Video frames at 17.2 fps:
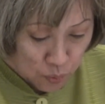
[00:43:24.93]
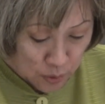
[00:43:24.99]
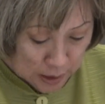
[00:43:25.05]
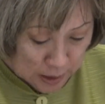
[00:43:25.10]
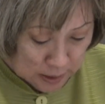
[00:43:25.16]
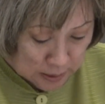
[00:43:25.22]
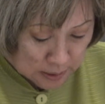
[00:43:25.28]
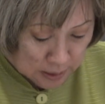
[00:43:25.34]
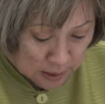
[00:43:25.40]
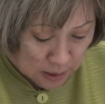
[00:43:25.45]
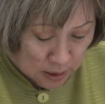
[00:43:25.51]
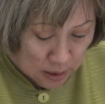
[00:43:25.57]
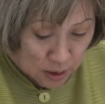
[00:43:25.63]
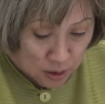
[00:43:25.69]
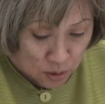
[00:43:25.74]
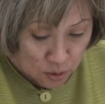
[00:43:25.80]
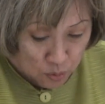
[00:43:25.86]
rate,
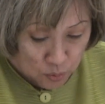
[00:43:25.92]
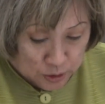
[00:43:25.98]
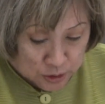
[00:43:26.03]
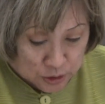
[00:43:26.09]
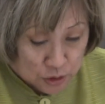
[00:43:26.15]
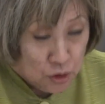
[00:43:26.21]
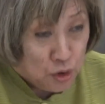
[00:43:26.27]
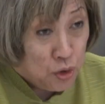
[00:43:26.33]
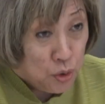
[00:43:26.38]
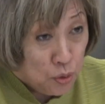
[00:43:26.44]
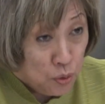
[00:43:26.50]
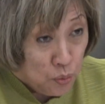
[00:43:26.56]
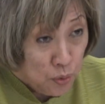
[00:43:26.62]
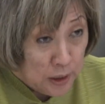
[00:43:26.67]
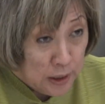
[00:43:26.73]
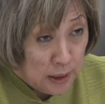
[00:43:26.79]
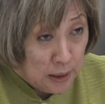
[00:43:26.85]
which is you,
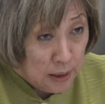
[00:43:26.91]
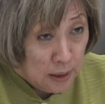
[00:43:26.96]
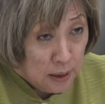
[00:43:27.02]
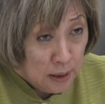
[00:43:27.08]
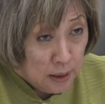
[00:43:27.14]
Rick.